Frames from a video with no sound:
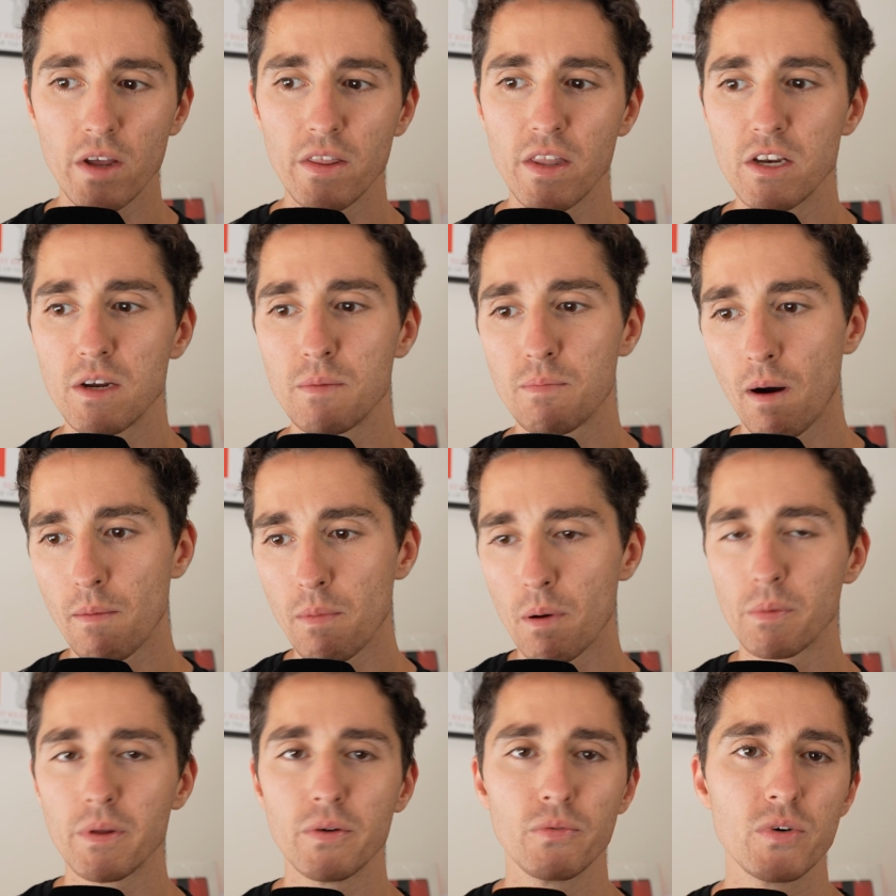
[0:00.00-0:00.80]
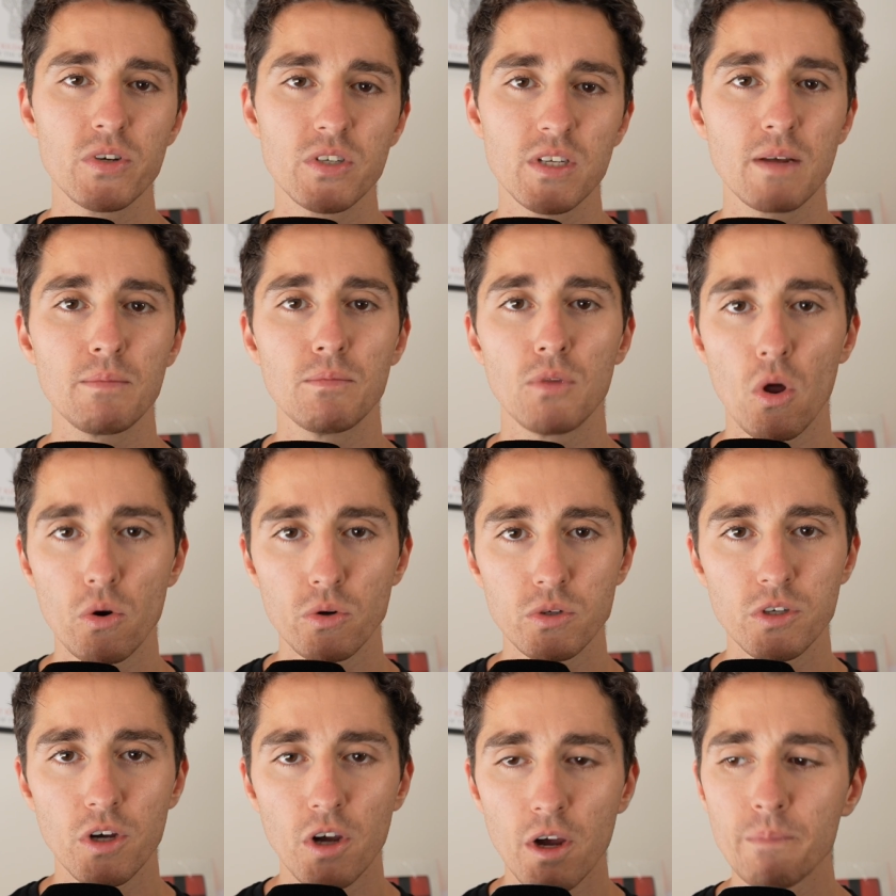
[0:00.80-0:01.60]
and then you probably risk him long
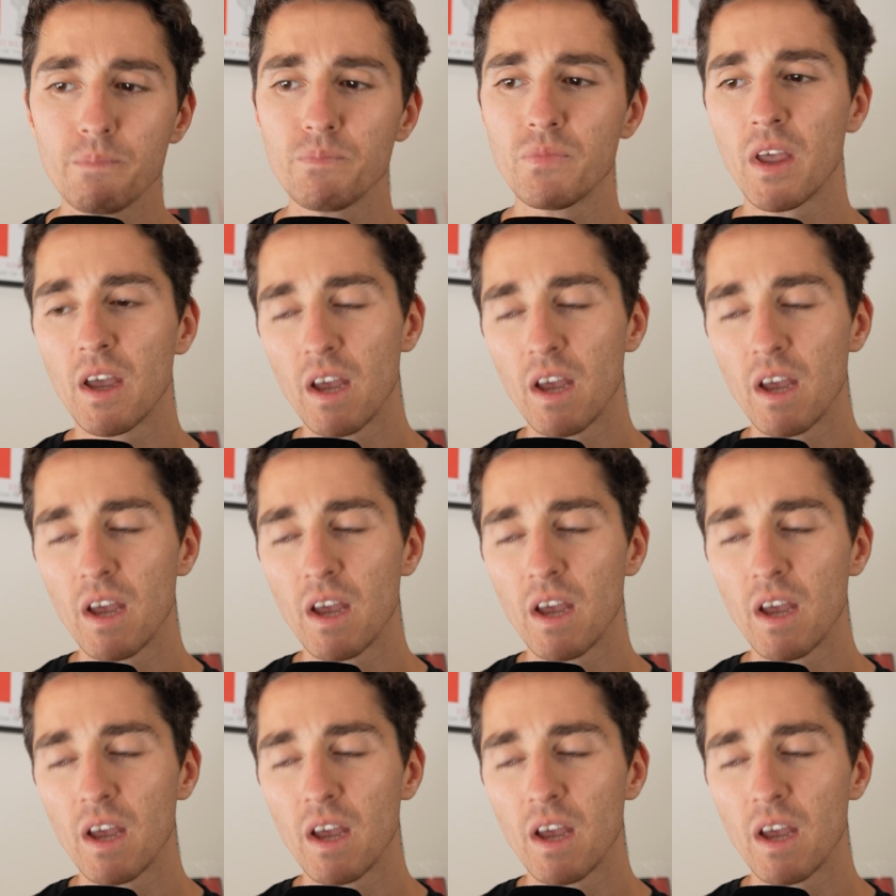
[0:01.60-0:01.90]
term.